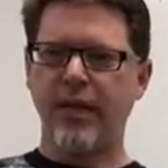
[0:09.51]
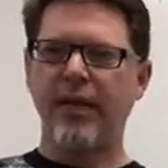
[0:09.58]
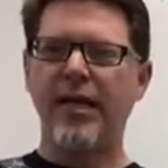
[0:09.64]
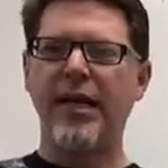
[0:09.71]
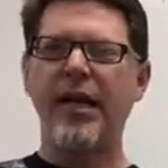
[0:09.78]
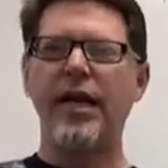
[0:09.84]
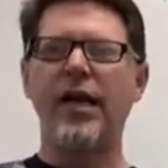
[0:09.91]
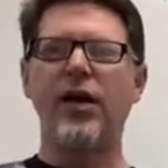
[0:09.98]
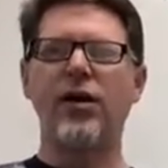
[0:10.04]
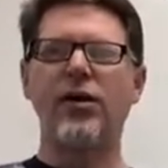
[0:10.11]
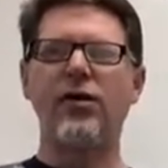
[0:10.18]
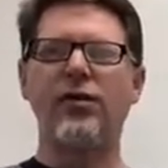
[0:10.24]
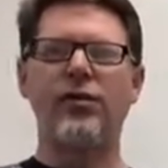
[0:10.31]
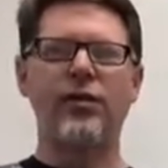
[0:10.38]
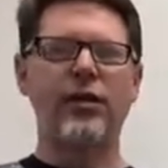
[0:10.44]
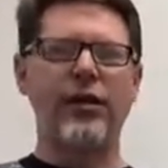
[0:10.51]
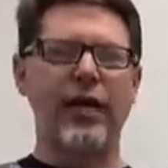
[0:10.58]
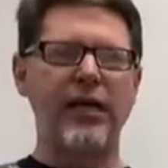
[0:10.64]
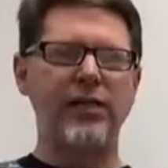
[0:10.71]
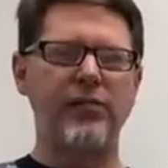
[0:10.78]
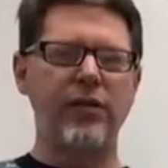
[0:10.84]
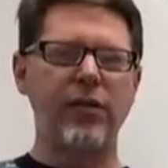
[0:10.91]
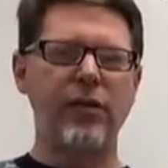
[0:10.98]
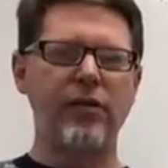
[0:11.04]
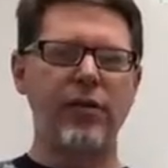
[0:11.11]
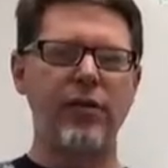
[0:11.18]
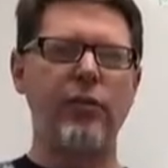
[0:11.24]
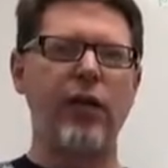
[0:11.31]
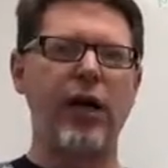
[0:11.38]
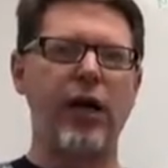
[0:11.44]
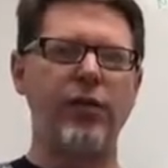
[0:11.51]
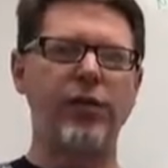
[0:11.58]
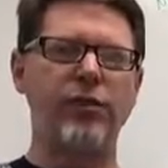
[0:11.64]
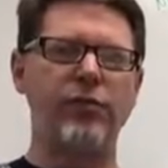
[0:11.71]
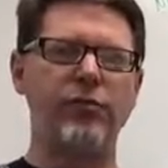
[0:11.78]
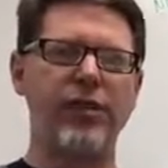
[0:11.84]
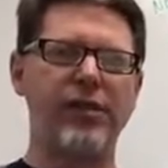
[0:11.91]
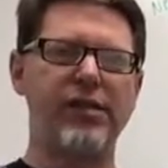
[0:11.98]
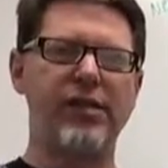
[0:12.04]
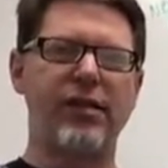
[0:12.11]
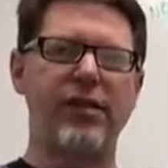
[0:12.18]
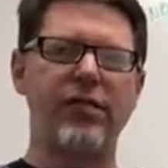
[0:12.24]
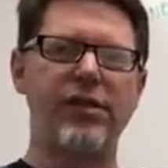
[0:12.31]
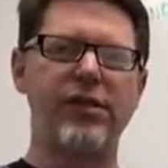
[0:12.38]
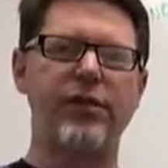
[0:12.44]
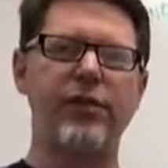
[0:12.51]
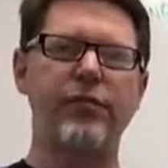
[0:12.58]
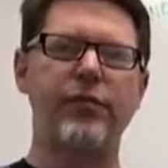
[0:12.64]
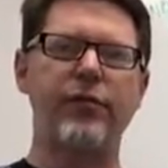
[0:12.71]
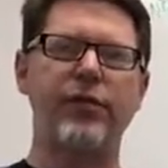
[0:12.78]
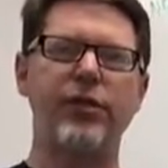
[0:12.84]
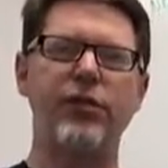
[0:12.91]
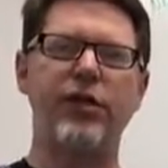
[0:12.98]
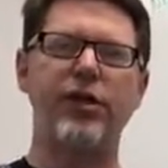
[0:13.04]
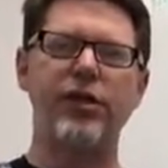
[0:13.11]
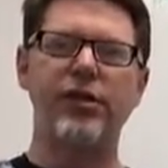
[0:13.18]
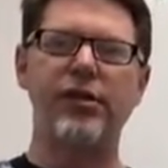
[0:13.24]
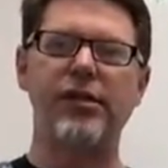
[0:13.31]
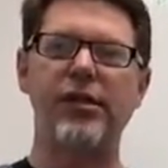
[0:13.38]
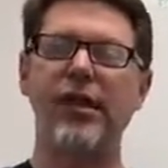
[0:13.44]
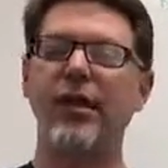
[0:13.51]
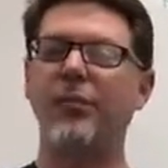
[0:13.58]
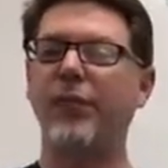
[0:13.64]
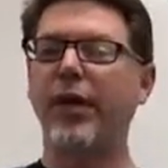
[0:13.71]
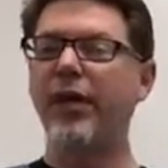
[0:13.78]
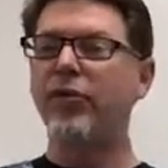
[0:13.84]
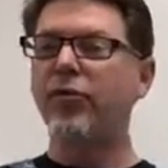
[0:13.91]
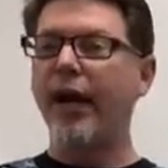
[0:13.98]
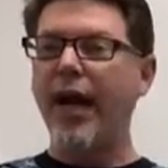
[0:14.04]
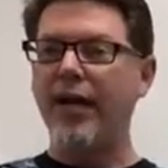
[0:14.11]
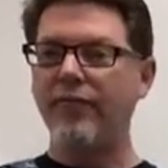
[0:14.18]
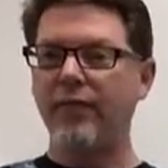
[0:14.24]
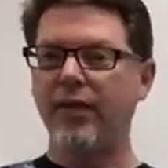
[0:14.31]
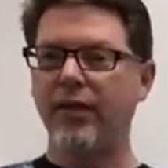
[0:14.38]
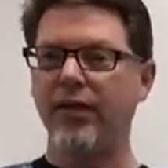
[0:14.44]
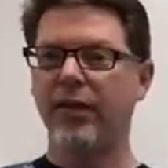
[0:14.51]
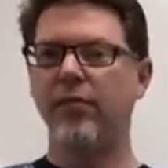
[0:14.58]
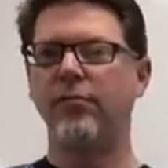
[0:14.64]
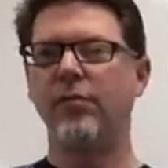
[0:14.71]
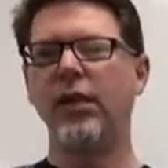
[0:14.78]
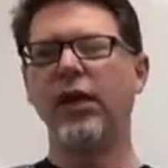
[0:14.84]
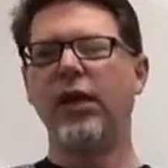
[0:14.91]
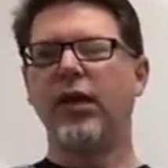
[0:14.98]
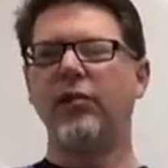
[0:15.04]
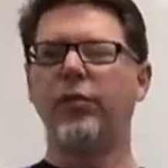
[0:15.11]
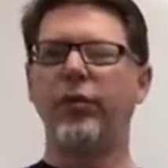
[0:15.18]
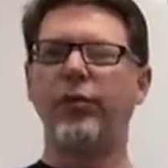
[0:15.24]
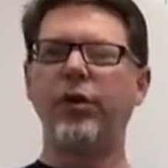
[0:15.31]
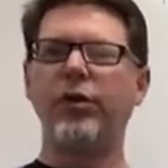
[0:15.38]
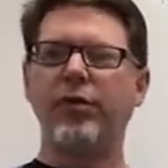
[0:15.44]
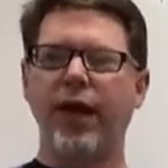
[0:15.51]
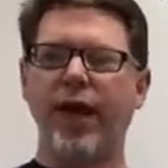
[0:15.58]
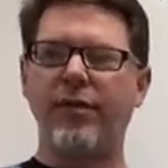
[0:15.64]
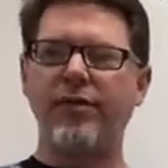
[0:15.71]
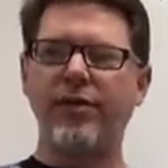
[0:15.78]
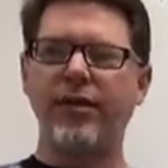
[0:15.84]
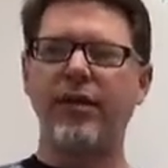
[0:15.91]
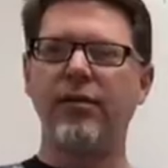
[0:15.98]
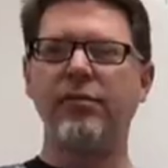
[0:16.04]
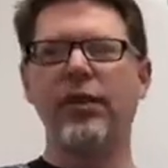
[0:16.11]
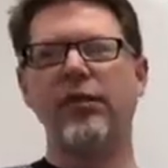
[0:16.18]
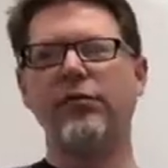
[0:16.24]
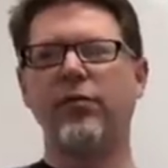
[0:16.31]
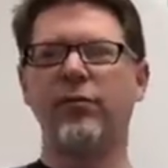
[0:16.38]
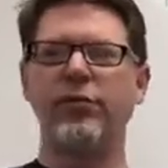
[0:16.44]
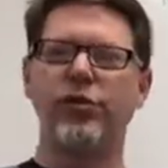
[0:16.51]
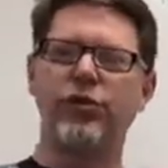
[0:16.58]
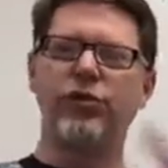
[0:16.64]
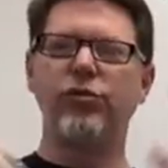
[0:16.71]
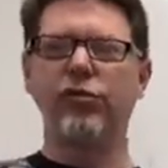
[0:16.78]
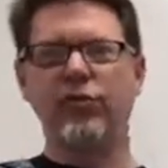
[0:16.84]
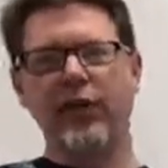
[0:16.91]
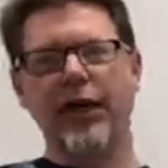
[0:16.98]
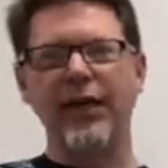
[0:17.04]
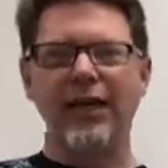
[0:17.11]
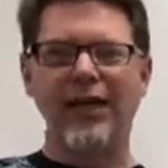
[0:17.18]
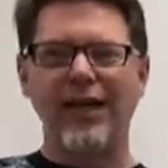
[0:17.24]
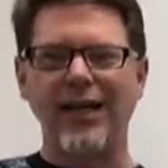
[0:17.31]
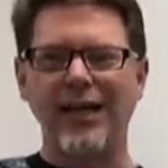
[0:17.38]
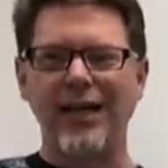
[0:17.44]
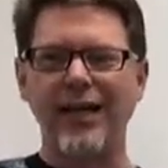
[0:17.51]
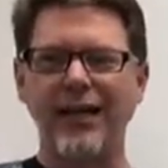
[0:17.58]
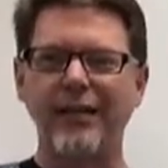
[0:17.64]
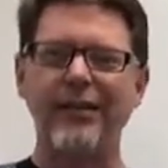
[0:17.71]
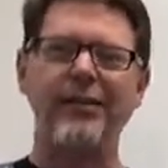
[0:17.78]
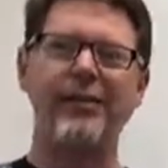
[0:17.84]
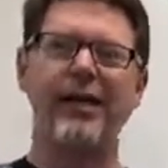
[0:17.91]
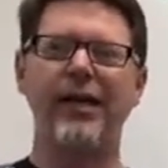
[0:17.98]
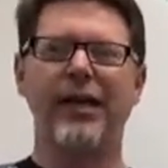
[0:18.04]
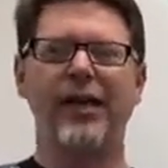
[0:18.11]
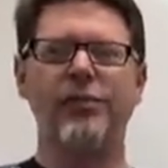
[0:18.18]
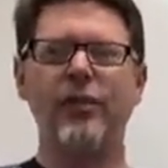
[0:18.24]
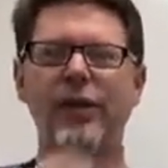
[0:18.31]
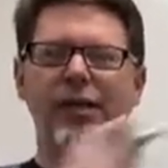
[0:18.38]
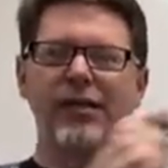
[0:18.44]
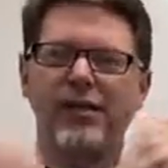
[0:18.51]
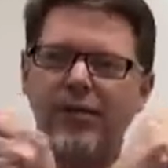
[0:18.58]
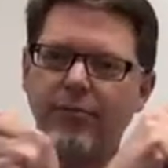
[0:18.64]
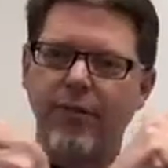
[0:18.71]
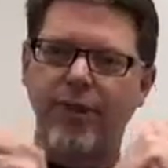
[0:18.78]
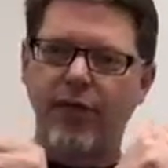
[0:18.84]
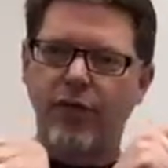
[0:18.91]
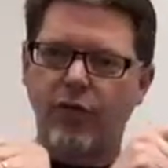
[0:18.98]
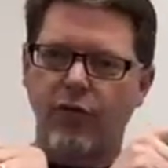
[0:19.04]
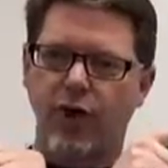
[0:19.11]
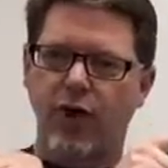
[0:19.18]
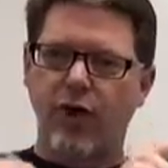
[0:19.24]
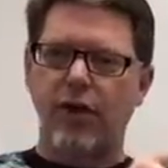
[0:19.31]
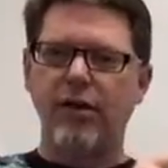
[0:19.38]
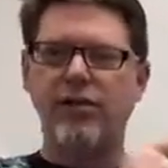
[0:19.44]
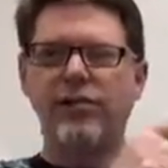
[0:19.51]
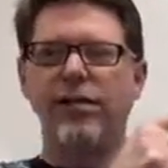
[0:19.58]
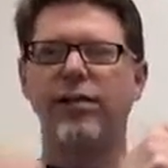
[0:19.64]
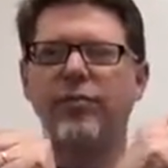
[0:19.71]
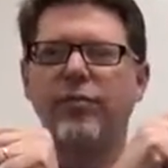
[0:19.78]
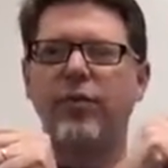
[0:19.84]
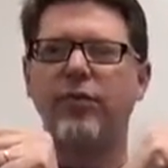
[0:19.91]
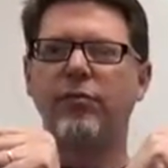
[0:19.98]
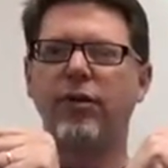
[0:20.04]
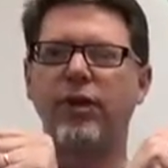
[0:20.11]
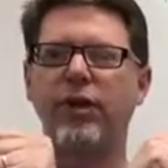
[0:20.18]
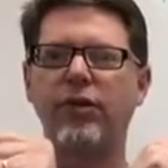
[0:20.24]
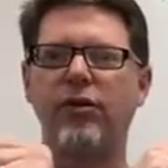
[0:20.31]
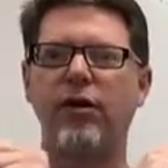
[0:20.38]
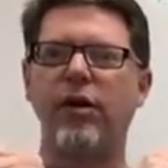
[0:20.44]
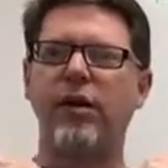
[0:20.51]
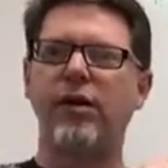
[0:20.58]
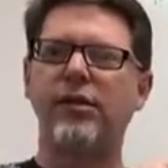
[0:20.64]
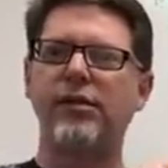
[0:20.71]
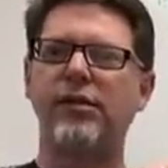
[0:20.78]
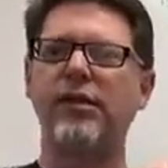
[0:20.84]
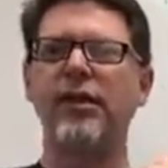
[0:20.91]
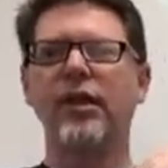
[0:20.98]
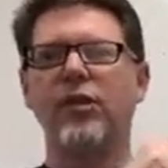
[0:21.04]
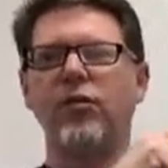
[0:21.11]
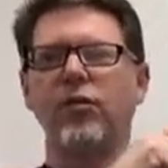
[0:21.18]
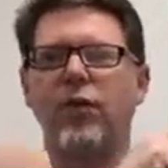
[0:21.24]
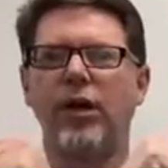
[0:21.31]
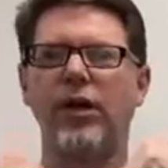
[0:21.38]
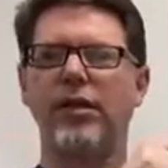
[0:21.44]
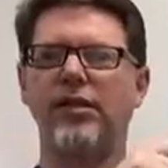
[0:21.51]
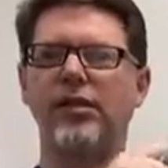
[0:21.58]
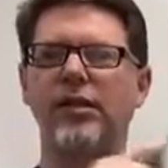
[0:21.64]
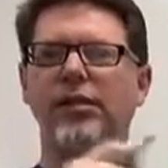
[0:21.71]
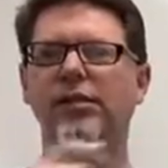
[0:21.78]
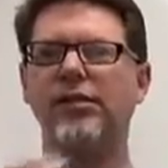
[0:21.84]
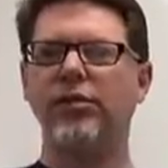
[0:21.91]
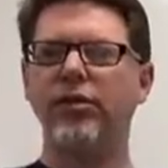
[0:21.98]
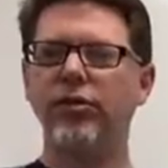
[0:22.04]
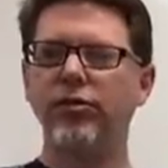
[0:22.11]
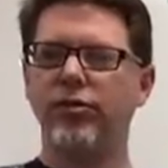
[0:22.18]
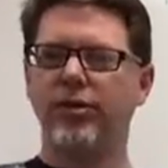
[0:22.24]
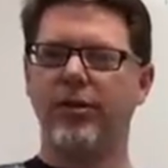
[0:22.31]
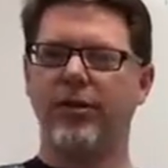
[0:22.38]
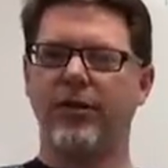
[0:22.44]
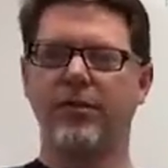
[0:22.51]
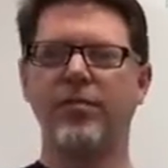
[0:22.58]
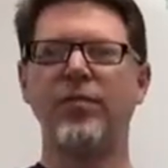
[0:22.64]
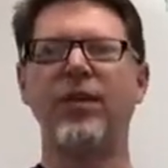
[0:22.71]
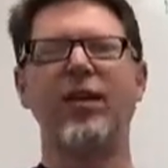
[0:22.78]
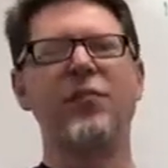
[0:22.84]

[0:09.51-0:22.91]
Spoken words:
Now, in the last video we watched, we solved systems of equations by graphing them, and when we graphed them, they formed two great lines, and we could see where they crossed, and the point where they crossed was the solution.